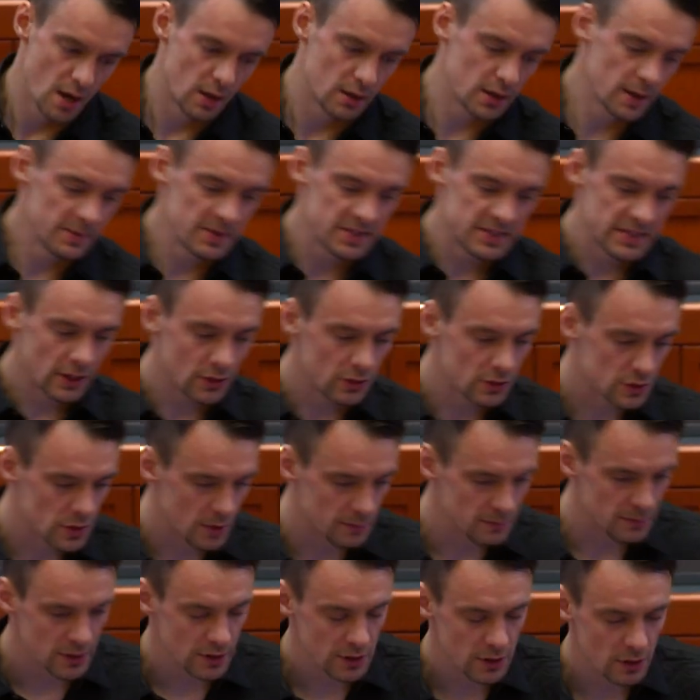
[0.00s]
Let me tell you, so
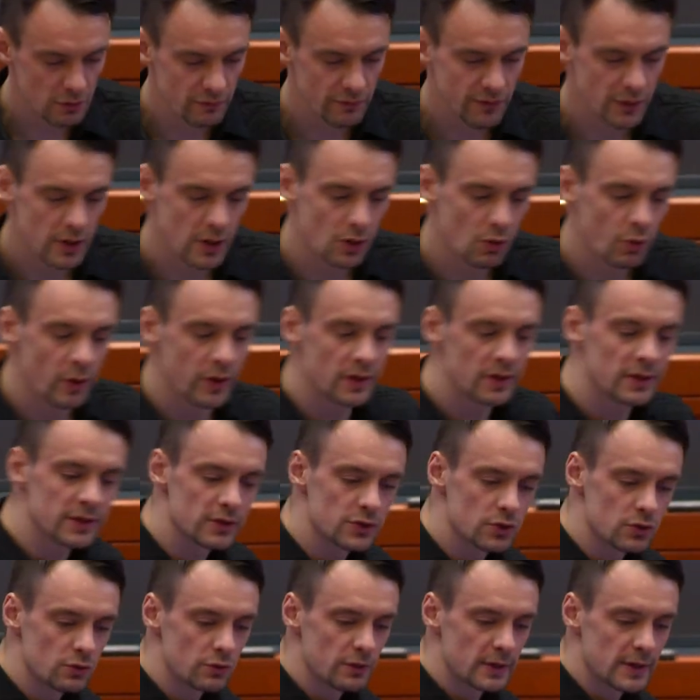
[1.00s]
I'm going to go very quickly
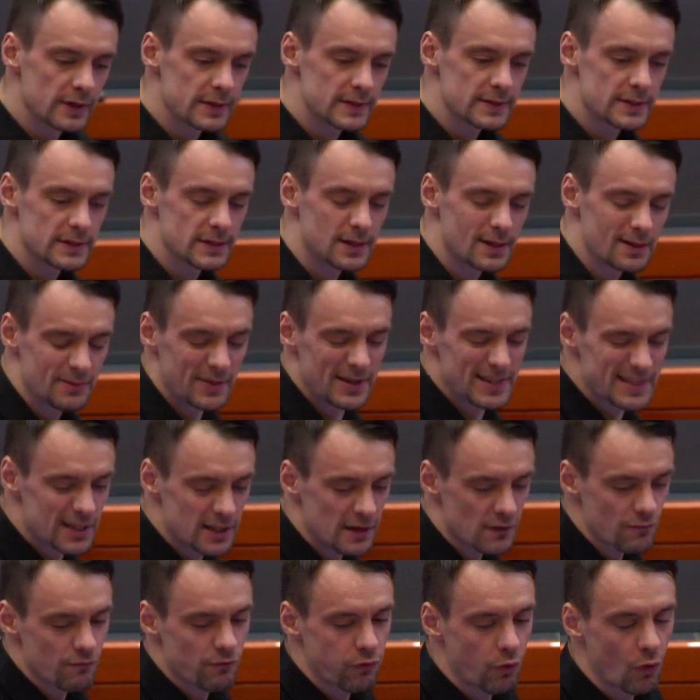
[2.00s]
through this. There are
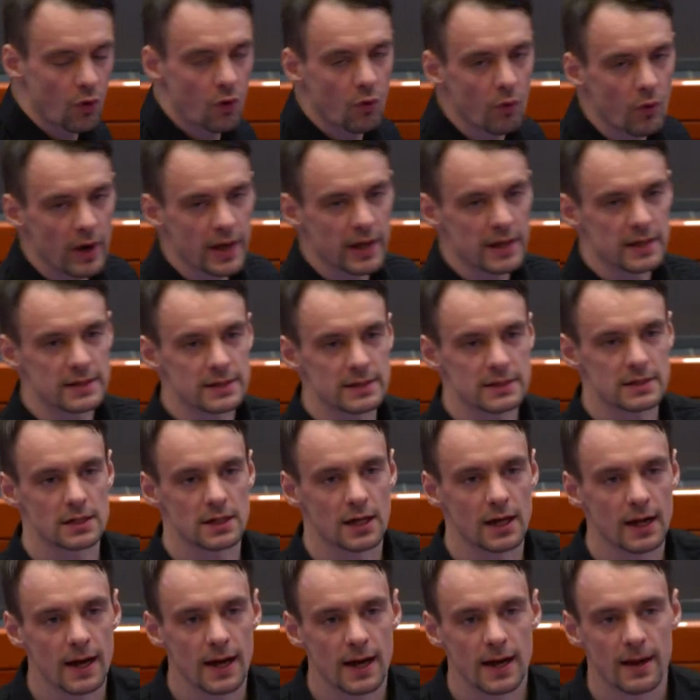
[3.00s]
basically four ways
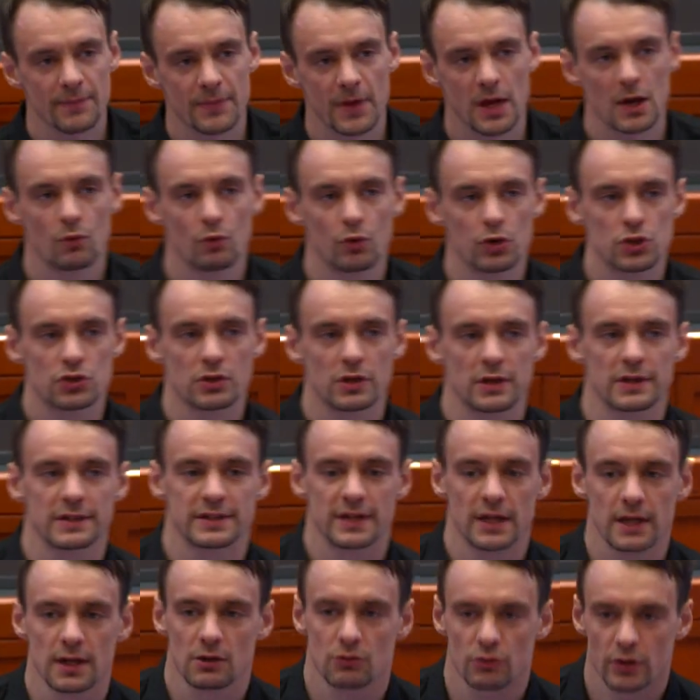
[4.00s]
um, in which you can
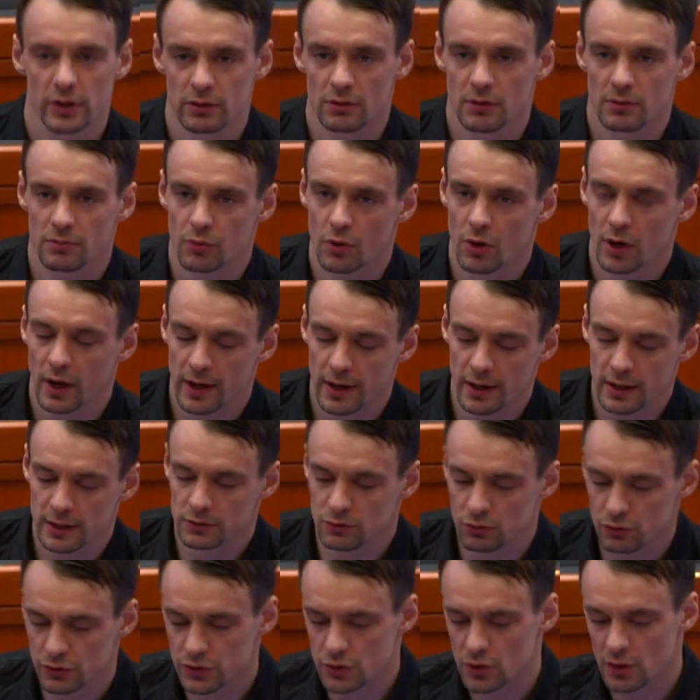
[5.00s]
take a regular
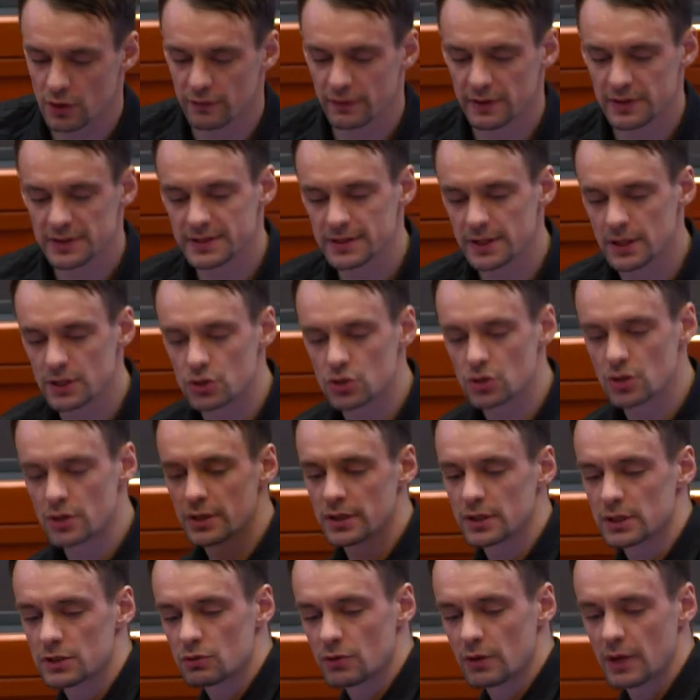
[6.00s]
product or service and turn
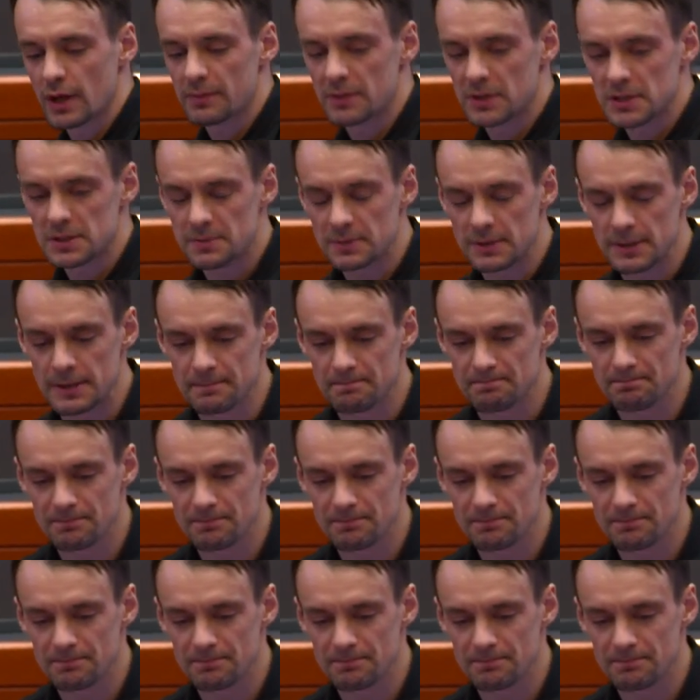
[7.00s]
it into an M S P.